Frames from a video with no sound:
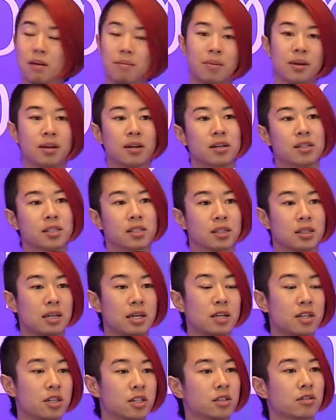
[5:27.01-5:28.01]
because
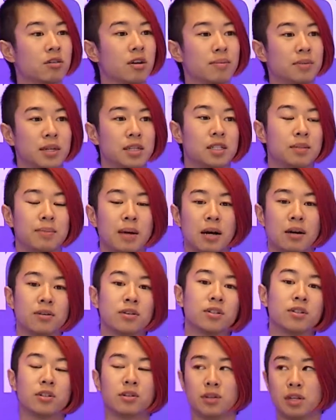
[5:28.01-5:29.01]
each script is
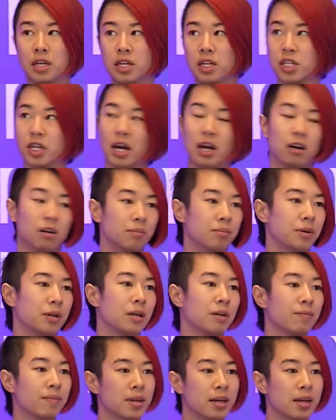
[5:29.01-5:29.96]
bound to each output.